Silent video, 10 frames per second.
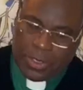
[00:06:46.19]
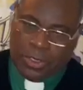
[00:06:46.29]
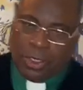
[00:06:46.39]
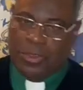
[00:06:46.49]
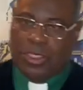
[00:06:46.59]

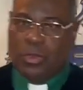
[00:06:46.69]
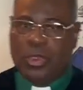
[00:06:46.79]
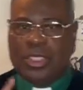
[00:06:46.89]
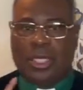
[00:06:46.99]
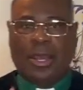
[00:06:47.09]
Services
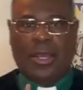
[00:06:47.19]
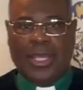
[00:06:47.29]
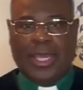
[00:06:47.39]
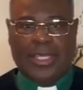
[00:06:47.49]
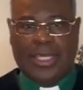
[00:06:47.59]
will
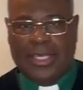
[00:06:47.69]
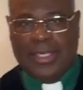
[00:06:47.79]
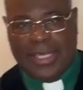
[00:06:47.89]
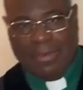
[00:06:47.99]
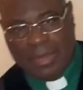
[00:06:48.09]
start at
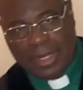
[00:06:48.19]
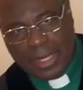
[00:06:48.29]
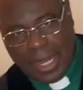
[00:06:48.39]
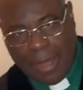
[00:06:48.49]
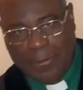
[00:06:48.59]
11
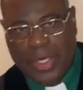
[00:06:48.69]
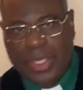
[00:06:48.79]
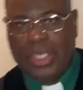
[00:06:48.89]
o'clock.